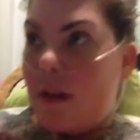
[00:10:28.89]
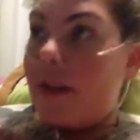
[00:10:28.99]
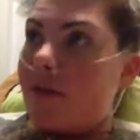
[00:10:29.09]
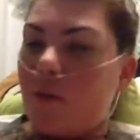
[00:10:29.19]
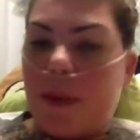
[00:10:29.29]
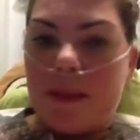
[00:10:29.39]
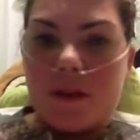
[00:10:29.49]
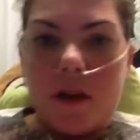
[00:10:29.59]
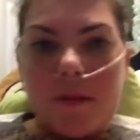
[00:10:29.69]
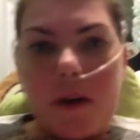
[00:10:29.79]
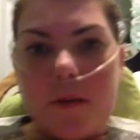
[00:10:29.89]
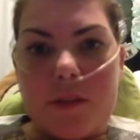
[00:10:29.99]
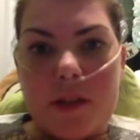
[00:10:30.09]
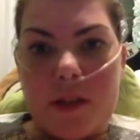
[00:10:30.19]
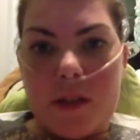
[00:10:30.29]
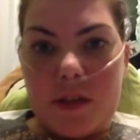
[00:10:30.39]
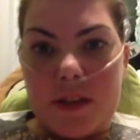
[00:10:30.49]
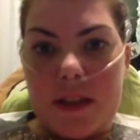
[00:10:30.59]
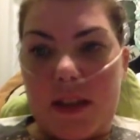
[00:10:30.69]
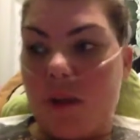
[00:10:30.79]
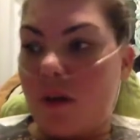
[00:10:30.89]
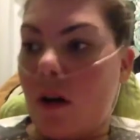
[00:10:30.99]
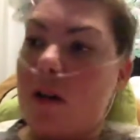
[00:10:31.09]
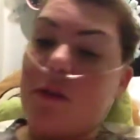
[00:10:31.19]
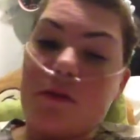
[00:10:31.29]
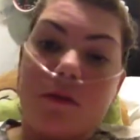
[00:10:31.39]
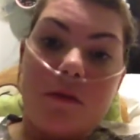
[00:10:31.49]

if and when the time comes that you just say you can't